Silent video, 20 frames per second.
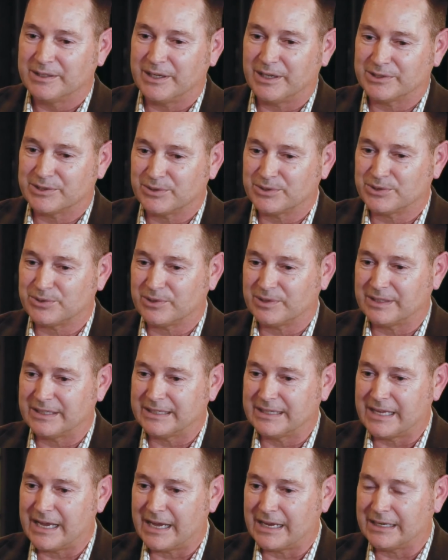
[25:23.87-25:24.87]
Yeah, so certainly
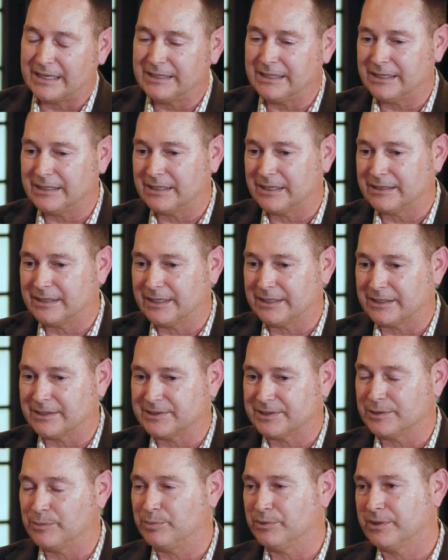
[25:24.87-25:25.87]
that. And I think a
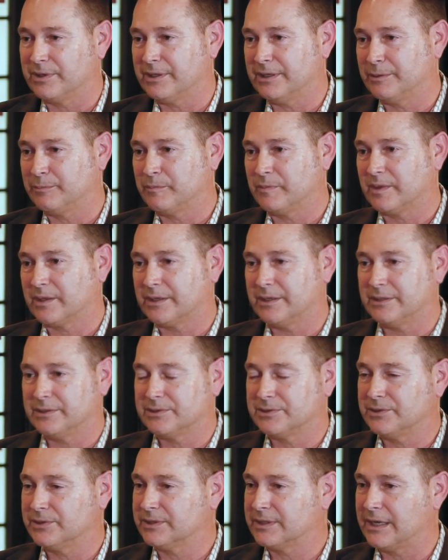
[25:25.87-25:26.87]
simple thing
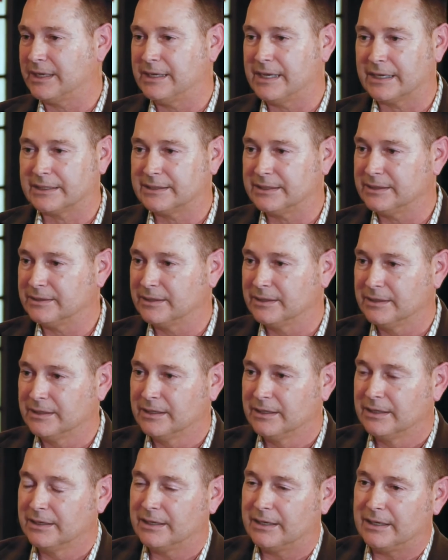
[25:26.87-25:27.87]
is just connecting.
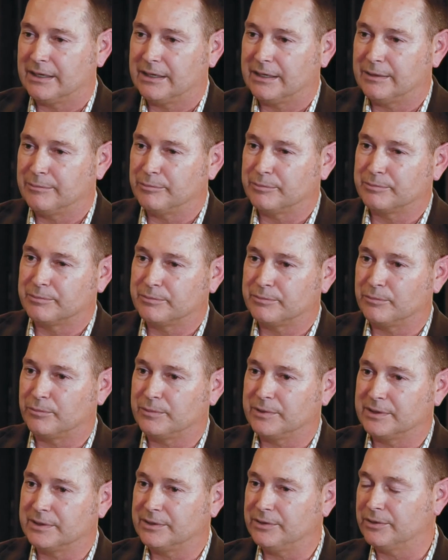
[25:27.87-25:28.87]

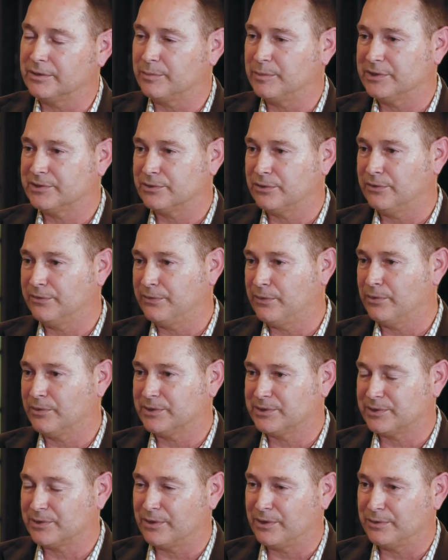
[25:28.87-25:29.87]
You can be so
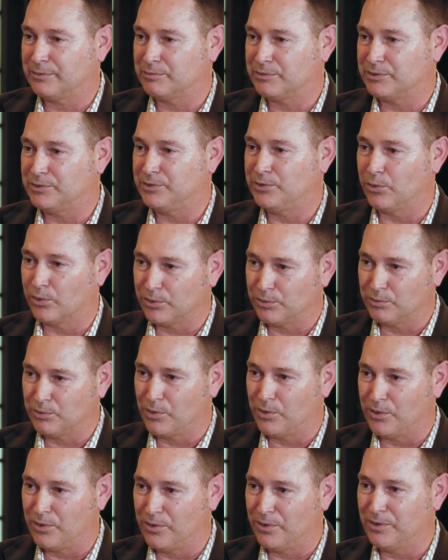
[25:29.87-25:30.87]
focused on your
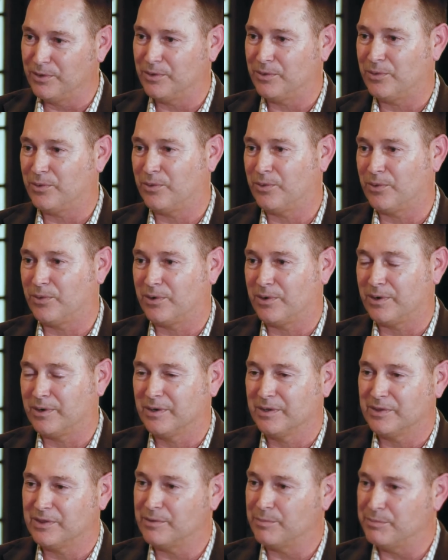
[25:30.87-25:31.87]
role or
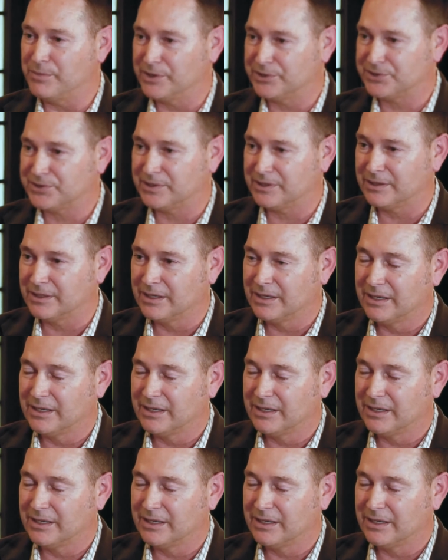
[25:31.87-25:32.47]
the mission